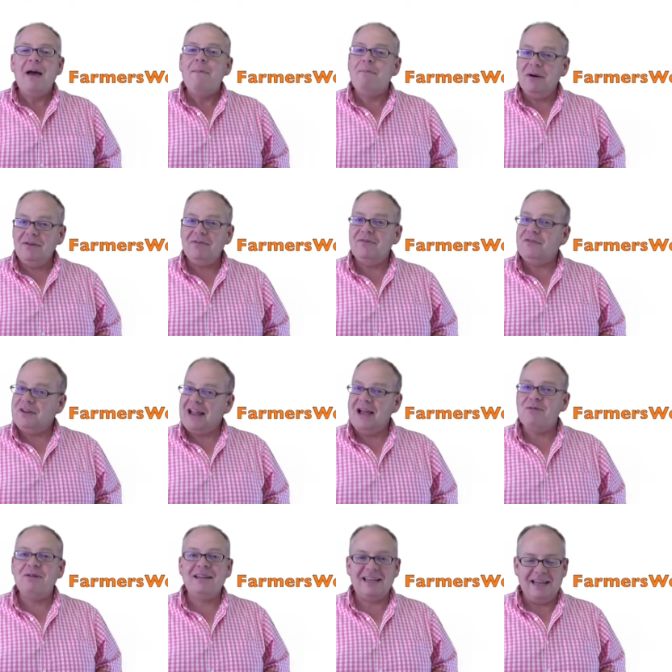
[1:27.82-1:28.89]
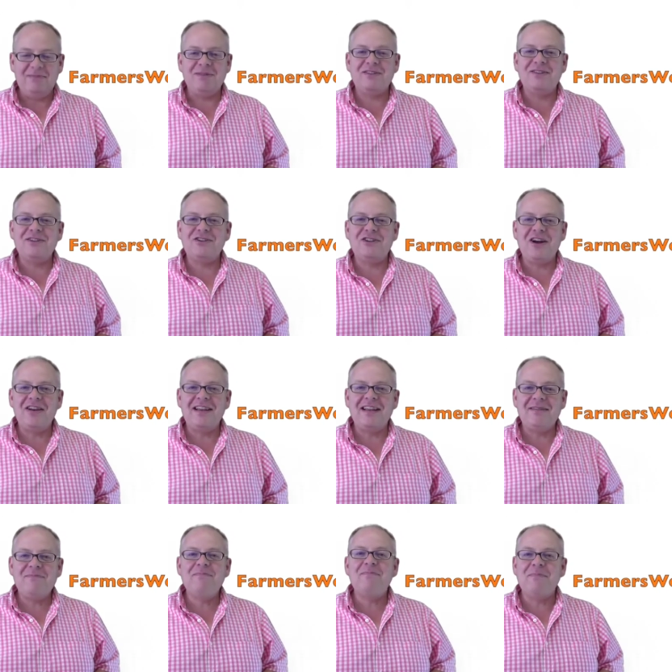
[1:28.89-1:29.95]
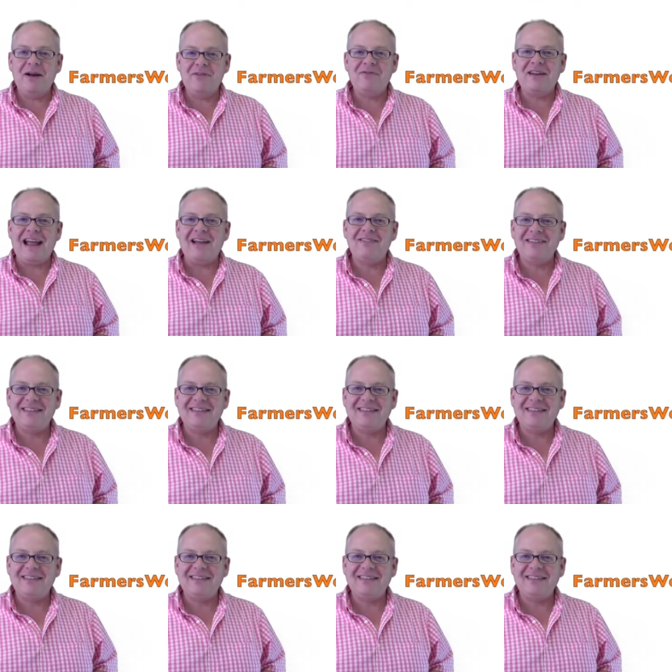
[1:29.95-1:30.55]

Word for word: But for now, keep the sun shining and bye for now.